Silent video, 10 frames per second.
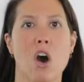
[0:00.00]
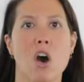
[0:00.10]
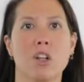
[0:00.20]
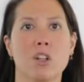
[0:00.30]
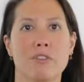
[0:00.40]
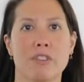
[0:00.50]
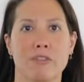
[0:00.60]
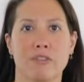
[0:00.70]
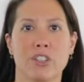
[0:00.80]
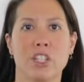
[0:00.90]
all of the
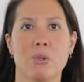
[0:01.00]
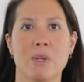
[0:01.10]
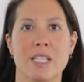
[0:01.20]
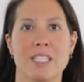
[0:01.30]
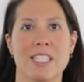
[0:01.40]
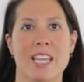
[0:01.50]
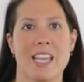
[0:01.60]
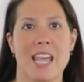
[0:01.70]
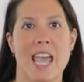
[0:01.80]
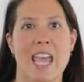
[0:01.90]
fluids
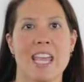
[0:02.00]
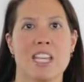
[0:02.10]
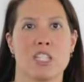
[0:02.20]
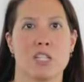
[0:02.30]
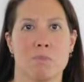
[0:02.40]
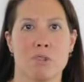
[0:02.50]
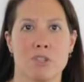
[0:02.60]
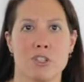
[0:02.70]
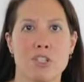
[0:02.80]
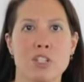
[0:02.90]
and to
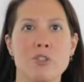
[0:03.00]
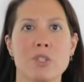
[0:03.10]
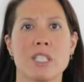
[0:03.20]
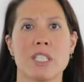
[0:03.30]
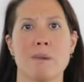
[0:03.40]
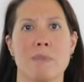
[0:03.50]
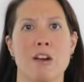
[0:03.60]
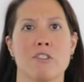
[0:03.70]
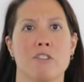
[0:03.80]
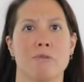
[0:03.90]
produce the
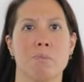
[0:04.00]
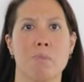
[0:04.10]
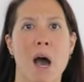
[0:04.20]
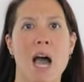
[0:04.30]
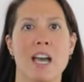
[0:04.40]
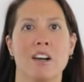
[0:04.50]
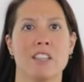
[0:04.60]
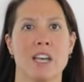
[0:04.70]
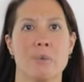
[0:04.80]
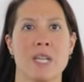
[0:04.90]
amount of bile
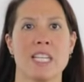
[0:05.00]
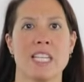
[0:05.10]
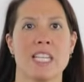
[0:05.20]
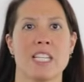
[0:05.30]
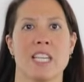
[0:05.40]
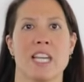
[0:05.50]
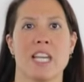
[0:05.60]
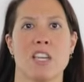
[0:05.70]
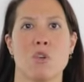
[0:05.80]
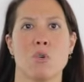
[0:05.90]
that we need
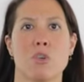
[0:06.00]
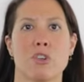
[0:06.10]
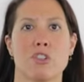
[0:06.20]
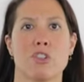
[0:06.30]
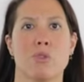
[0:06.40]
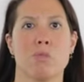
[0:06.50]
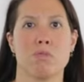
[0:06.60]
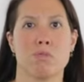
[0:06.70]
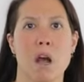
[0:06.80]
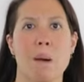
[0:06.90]
in order to
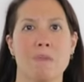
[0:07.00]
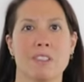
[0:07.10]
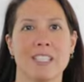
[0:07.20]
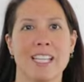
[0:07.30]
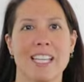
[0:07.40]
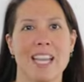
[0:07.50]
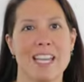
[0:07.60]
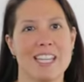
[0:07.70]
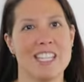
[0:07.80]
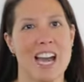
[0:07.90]
properly
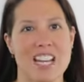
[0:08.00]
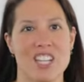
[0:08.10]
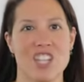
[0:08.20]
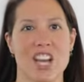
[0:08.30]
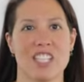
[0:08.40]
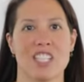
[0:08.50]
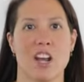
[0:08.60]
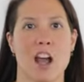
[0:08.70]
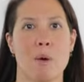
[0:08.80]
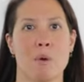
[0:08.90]

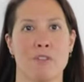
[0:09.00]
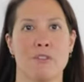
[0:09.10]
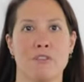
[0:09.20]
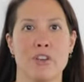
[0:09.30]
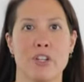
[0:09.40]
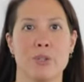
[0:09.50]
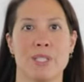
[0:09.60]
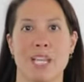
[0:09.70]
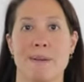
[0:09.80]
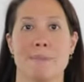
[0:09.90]
digest our
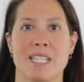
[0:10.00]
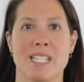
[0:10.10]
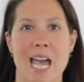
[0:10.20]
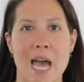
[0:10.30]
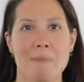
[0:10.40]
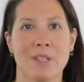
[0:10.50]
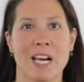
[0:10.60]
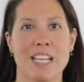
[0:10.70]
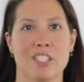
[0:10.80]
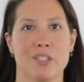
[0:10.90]
foods and
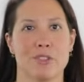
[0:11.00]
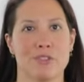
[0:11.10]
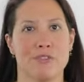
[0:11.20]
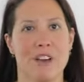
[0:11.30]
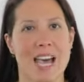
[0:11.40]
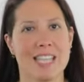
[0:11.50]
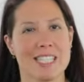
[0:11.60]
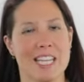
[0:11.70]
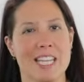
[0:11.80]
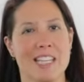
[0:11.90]
metabolize those
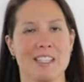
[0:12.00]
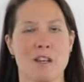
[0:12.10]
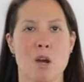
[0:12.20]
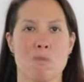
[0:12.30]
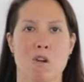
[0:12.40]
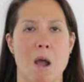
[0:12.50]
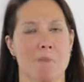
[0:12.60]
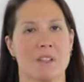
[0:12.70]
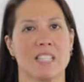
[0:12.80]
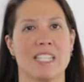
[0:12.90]
fats and
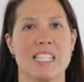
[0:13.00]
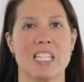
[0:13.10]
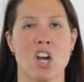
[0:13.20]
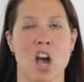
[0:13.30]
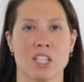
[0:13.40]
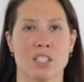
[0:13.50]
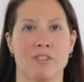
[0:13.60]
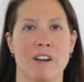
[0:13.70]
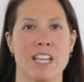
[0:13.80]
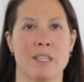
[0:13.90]
properly
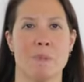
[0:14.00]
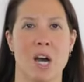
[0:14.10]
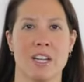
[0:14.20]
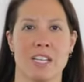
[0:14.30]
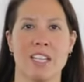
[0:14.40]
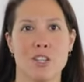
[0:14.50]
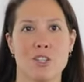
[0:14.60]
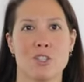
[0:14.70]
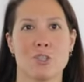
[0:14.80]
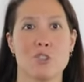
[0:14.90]
detoxify the body.
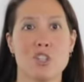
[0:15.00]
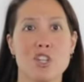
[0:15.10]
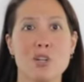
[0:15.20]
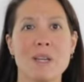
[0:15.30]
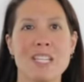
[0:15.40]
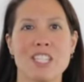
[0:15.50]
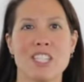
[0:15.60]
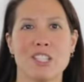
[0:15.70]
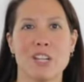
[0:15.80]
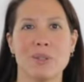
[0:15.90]
So chewing
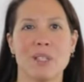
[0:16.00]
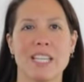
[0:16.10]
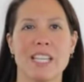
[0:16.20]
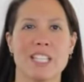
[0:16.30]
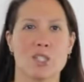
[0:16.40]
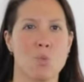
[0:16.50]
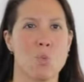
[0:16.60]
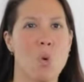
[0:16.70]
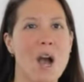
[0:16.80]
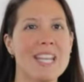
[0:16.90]
slowly is
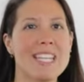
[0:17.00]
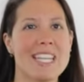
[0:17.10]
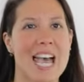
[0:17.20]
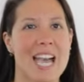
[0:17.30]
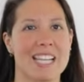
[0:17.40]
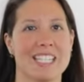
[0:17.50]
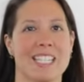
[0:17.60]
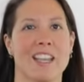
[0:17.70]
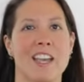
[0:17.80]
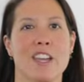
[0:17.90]
one
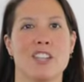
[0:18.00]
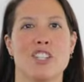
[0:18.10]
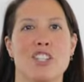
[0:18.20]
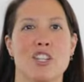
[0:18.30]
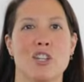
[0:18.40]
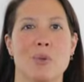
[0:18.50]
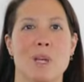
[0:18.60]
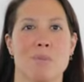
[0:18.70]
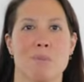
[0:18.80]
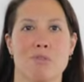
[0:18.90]
tactic to
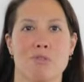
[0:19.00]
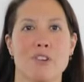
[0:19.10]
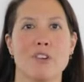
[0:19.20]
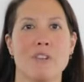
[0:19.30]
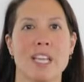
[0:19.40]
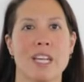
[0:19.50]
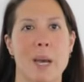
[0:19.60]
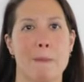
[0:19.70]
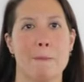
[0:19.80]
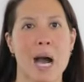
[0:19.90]

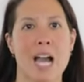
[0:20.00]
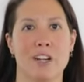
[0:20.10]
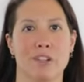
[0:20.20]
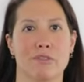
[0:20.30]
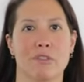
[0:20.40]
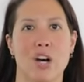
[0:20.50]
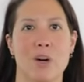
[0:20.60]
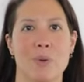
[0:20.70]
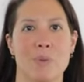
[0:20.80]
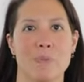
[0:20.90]
improving bile
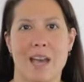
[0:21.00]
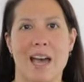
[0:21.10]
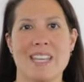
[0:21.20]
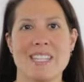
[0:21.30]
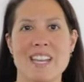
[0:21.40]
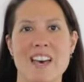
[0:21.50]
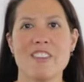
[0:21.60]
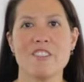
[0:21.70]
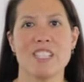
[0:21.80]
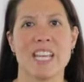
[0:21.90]
flow.
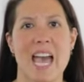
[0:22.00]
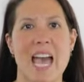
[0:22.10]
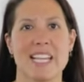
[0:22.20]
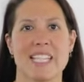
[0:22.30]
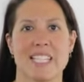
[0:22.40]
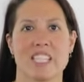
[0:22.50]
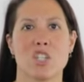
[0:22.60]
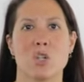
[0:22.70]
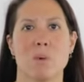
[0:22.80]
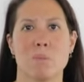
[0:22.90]
Another tactic
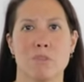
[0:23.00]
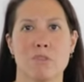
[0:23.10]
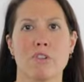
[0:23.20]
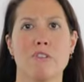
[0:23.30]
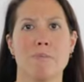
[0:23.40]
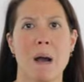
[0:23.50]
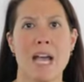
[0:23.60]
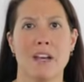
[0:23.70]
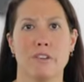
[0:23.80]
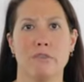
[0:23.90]
to improve
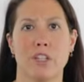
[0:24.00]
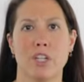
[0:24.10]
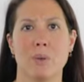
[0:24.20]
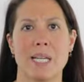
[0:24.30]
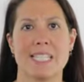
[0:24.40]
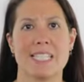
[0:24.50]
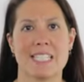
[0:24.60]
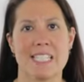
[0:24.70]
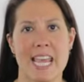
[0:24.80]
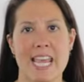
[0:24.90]
bile flow is to
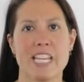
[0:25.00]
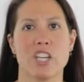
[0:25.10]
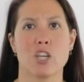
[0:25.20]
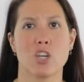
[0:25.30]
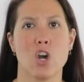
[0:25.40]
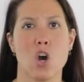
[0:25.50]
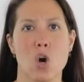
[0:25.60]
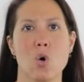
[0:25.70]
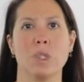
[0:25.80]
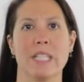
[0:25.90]
take
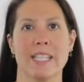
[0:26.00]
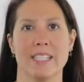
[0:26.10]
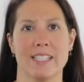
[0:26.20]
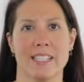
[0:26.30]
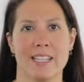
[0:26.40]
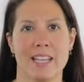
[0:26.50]
choline.